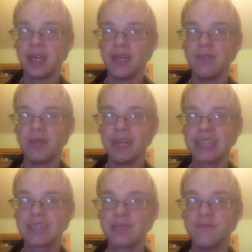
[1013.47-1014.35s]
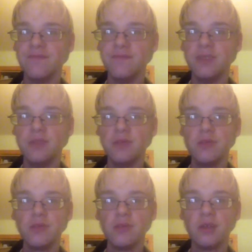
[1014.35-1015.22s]
My next
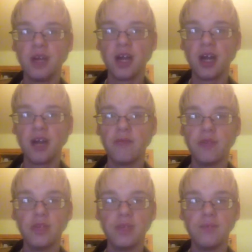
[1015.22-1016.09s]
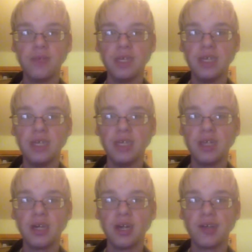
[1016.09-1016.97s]
review will
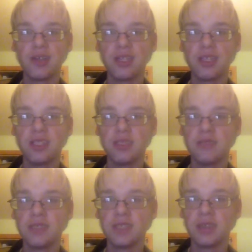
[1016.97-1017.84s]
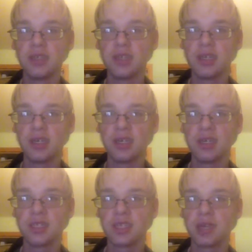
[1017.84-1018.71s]
be The Legend of Zelda
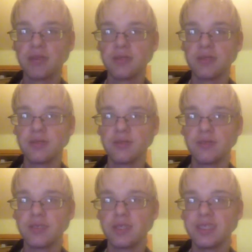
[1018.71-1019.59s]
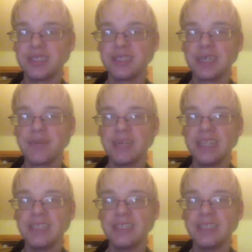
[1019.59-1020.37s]
Skyward Sword because it's coming in